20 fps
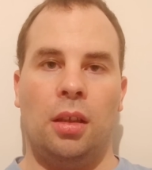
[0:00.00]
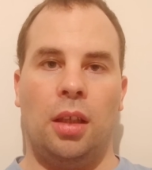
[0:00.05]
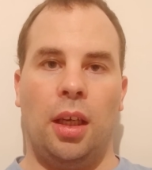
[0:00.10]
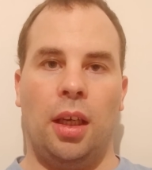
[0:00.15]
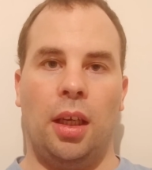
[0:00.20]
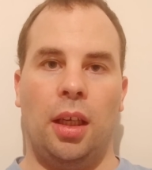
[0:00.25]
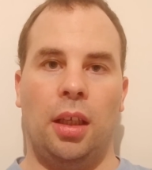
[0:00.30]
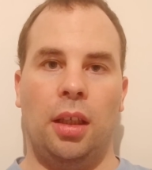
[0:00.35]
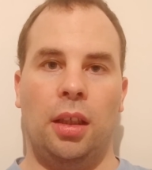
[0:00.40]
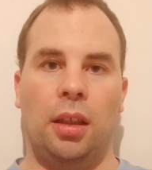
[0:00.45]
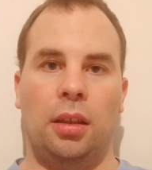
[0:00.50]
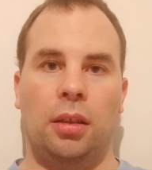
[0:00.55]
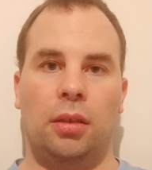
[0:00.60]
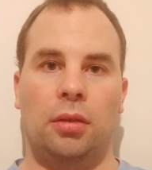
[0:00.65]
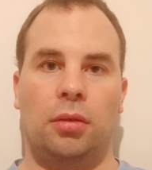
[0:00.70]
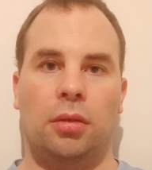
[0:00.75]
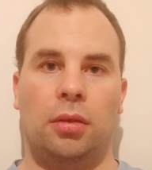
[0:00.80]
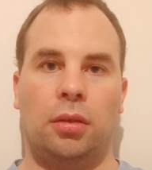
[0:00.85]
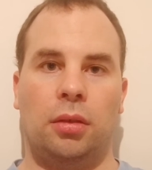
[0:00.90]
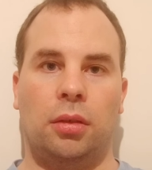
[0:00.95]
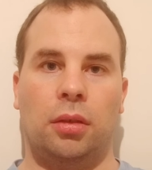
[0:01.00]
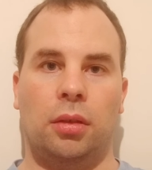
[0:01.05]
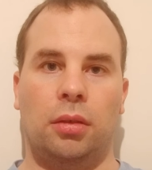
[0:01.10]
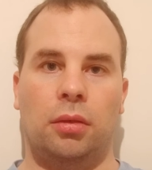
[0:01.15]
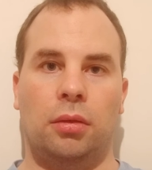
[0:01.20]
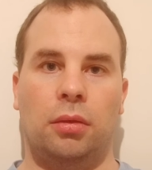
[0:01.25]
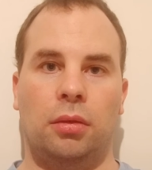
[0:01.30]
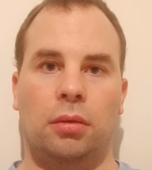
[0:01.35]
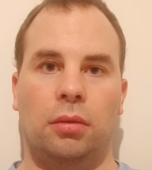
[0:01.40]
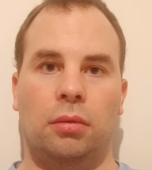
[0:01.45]
and
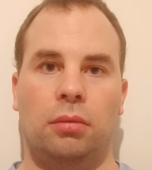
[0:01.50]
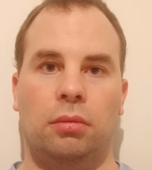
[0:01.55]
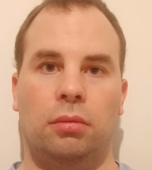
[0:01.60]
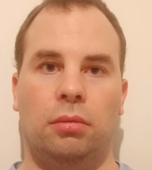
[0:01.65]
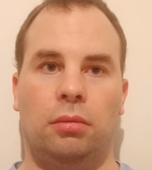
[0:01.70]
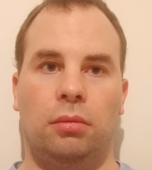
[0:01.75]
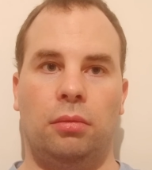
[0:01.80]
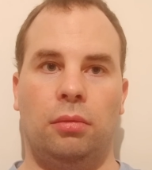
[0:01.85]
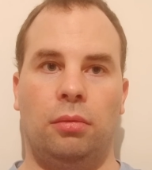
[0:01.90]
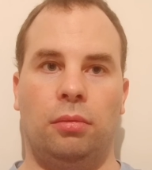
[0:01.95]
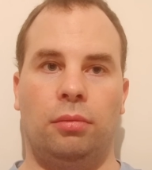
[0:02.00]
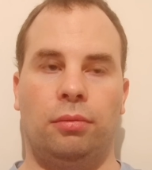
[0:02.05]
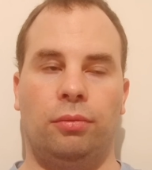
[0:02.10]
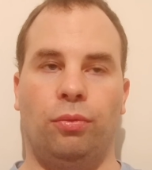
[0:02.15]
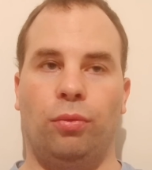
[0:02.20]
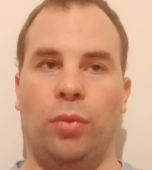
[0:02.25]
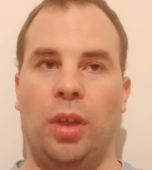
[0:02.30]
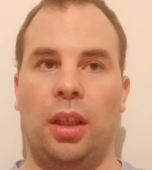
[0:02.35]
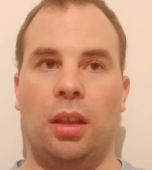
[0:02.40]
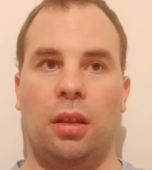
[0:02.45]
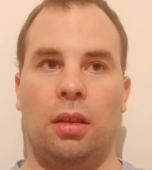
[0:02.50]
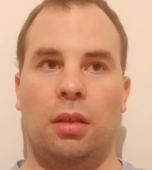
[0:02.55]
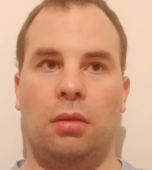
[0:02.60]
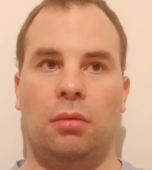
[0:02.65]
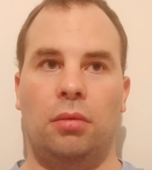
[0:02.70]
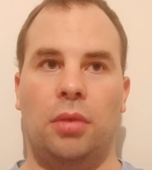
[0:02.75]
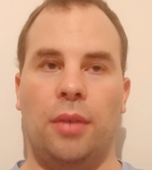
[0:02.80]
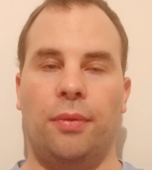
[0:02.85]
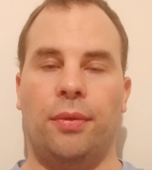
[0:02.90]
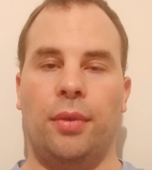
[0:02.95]
with
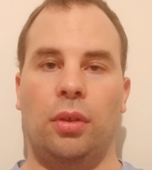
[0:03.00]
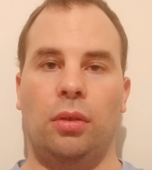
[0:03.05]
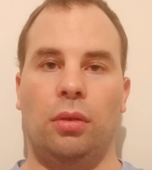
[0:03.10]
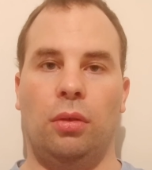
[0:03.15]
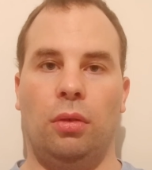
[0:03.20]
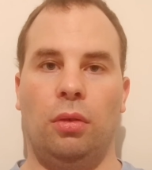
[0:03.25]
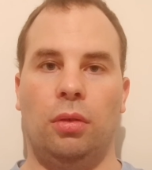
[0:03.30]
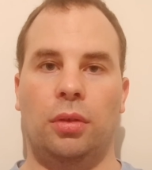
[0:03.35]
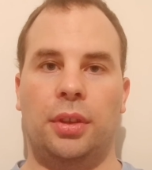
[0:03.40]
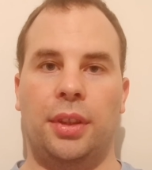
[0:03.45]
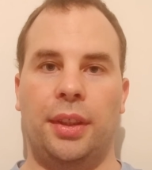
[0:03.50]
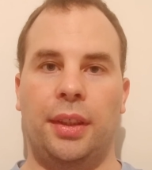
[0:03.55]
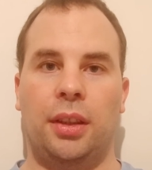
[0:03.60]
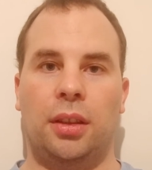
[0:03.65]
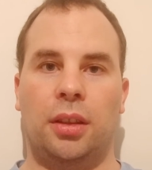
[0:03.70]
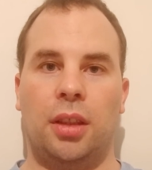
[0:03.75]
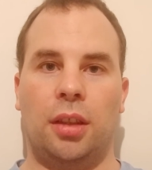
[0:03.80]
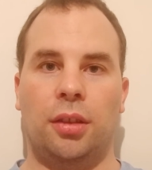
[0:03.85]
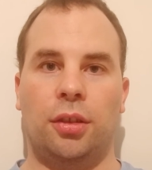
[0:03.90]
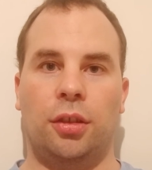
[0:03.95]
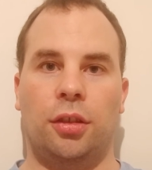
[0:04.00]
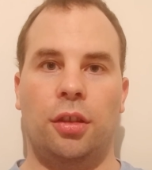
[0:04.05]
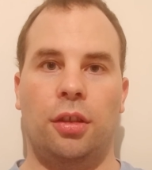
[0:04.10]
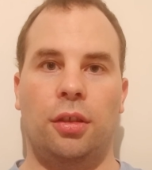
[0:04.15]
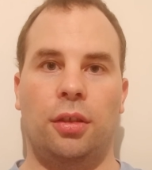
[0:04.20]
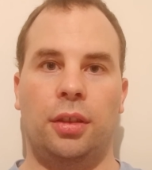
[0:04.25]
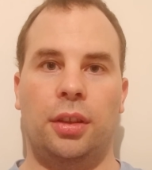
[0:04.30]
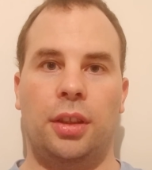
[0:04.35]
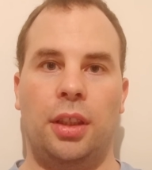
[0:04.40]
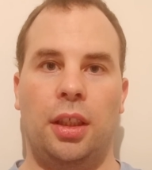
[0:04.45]
different laws there's
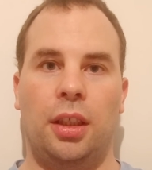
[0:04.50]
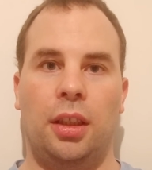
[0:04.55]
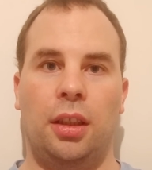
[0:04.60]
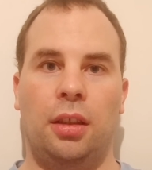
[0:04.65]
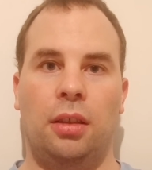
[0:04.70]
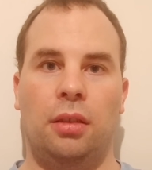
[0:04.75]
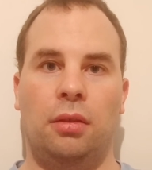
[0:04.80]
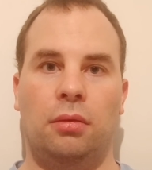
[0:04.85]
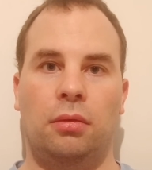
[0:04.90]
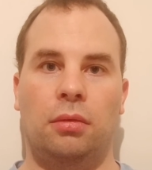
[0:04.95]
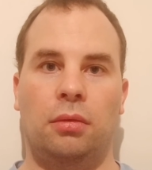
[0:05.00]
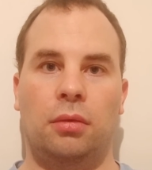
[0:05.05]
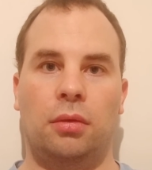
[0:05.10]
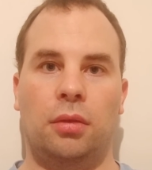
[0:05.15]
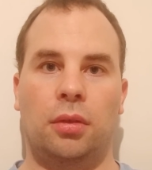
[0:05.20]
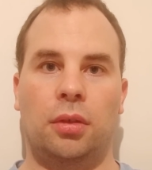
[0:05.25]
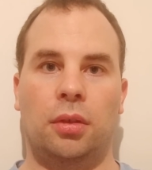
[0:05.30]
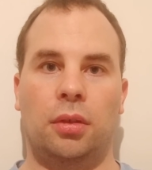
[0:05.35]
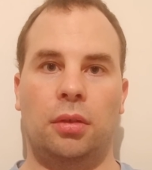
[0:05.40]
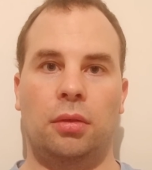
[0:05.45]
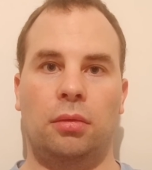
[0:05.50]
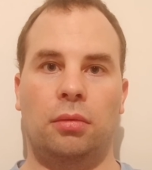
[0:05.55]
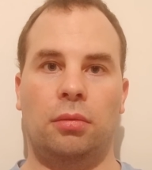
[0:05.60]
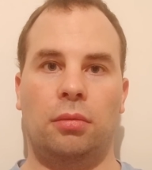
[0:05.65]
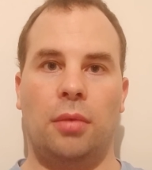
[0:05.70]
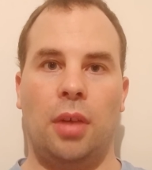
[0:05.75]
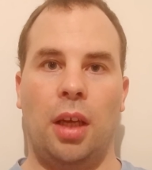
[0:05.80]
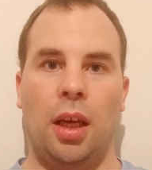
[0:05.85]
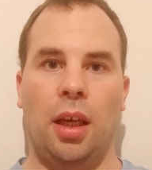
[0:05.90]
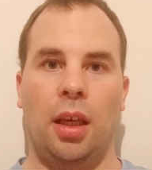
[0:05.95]
uncertainty.
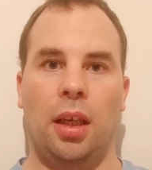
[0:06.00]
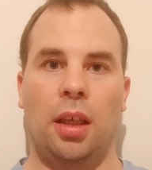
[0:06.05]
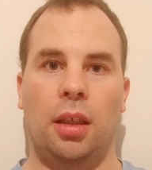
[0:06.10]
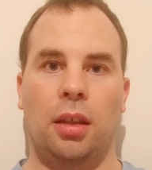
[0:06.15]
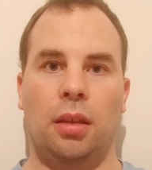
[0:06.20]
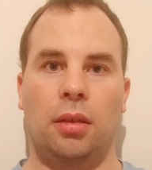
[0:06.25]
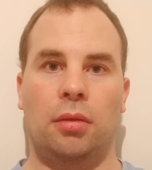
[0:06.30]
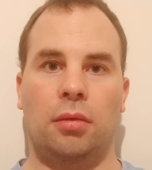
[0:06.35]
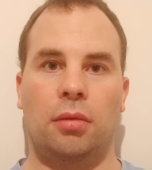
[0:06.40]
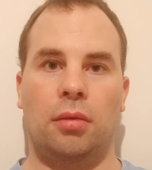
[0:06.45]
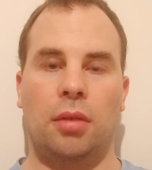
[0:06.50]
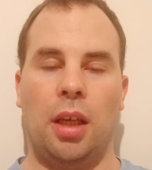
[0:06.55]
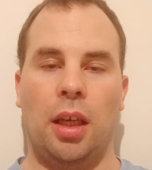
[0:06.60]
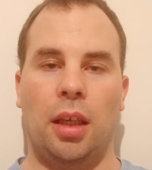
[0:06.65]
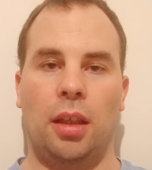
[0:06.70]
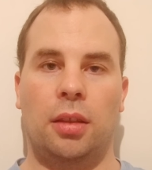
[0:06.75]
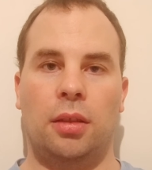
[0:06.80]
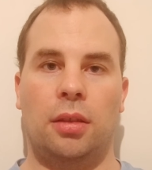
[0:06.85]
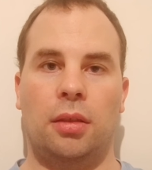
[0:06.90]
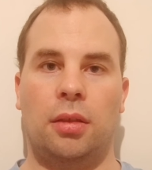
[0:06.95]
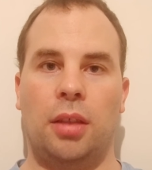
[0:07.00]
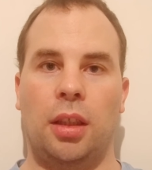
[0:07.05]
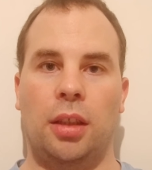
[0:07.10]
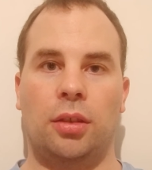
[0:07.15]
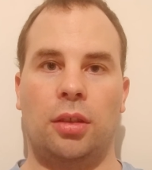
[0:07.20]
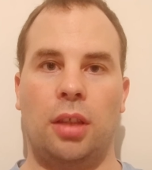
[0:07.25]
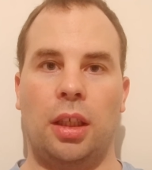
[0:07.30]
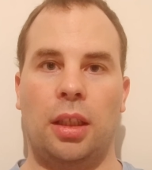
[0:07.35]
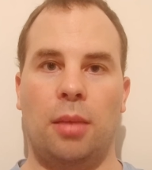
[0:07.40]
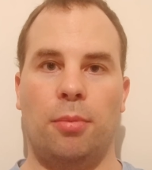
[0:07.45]
And there's
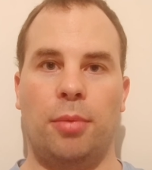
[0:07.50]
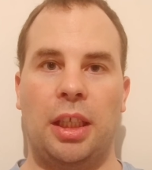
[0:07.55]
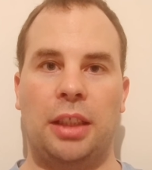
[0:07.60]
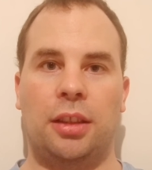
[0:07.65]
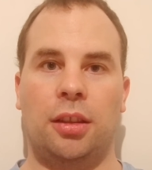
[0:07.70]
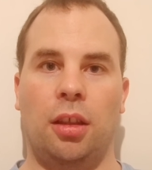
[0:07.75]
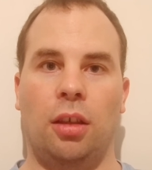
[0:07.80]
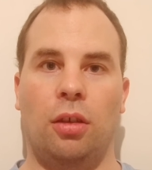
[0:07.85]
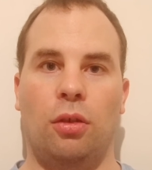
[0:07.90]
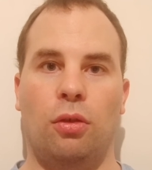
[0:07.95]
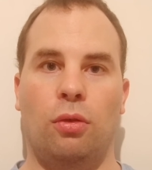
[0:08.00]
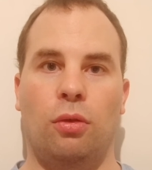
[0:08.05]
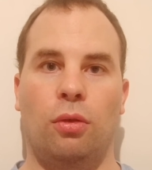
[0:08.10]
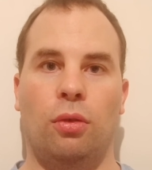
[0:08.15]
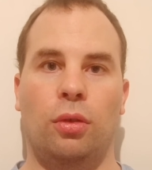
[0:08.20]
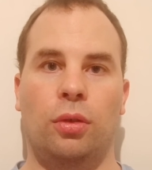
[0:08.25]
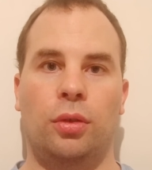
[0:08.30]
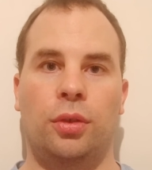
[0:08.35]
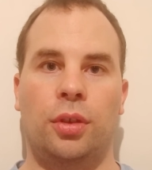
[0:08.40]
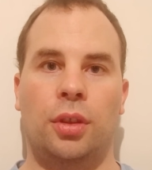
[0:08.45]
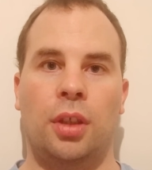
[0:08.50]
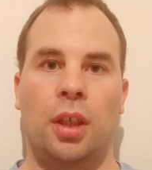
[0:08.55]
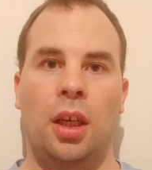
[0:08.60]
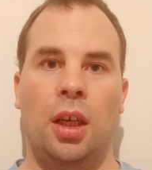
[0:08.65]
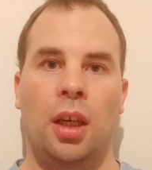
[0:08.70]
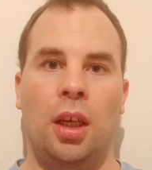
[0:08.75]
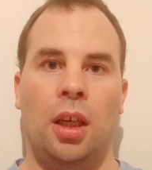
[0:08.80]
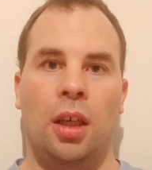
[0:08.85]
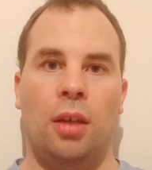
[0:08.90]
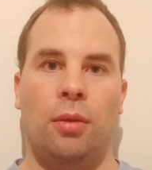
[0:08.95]
things like the Basel Accords,
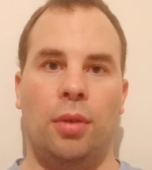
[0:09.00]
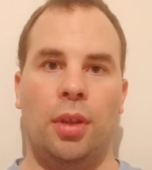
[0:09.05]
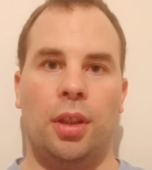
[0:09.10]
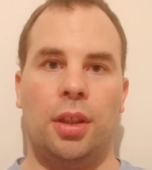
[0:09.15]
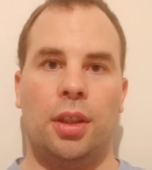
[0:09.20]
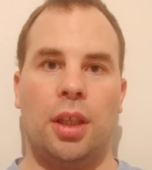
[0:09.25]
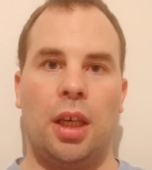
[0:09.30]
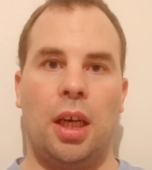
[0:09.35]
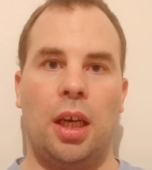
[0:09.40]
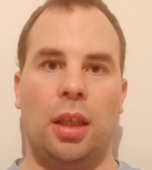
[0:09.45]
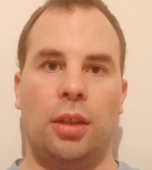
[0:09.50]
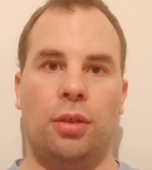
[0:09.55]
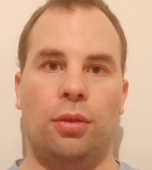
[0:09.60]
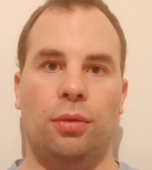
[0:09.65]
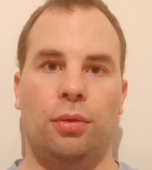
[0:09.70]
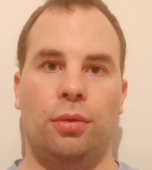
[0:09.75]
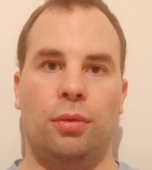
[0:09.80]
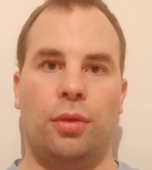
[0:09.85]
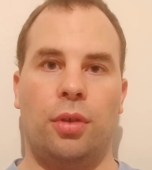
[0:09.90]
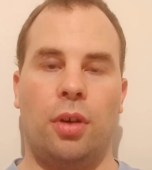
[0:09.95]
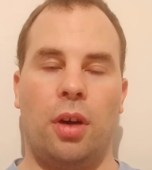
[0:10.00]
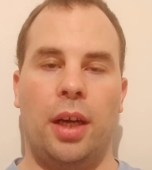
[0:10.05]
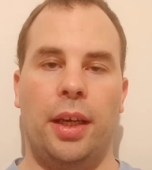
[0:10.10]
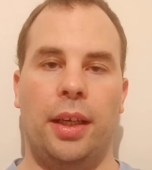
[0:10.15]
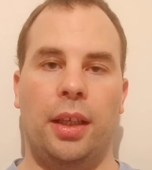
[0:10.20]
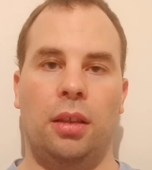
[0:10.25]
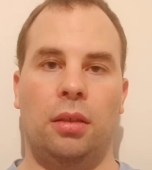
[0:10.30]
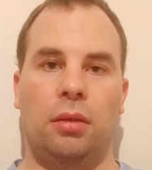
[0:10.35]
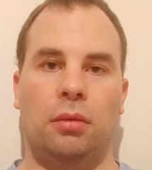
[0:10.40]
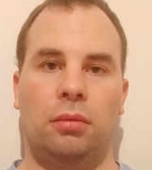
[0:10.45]
which are to try
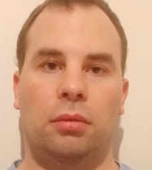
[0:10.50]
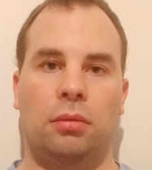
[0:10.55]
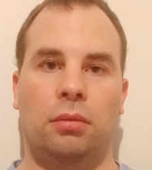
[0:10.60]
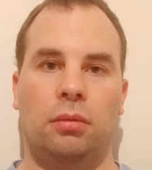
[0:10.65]
and